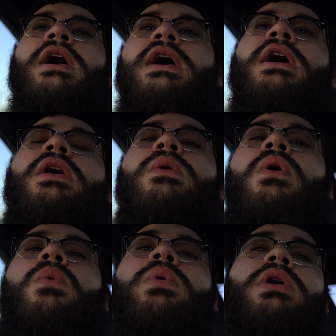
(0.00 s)

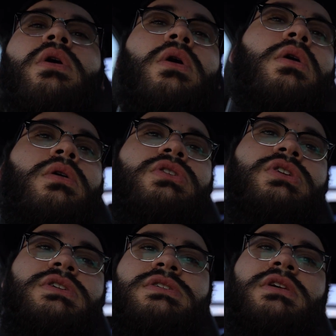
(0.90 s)
and we are
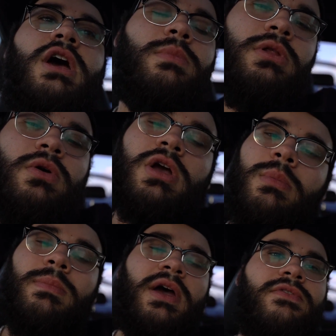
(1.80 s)
just coming
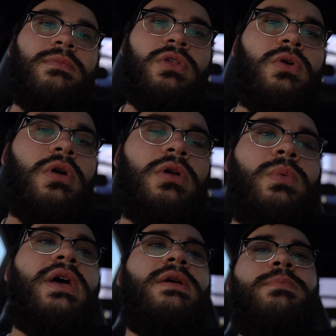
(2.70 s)
back from New York.
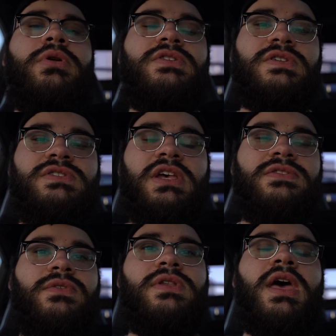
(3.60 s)
We had a pretty
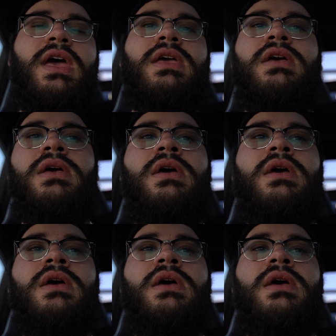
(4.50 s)
successful day.